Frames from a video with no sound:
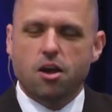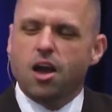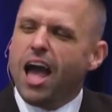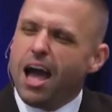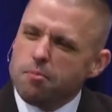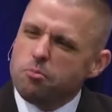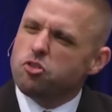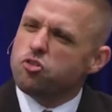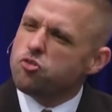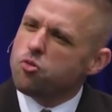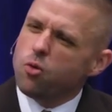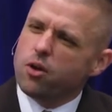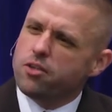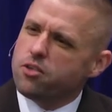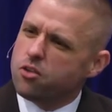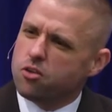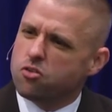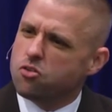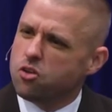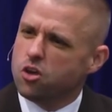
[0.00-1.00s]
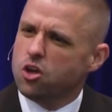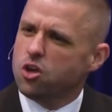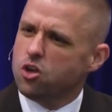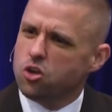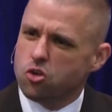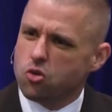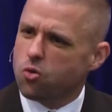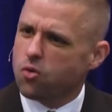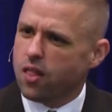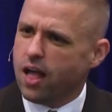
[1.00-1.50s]
How much noise is
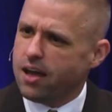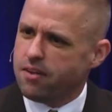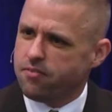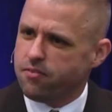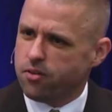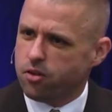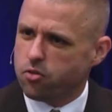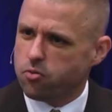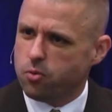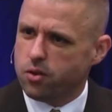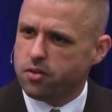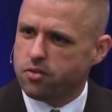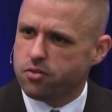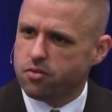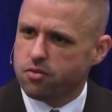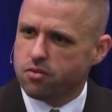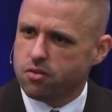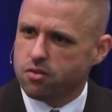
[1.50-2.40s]
your life filled with?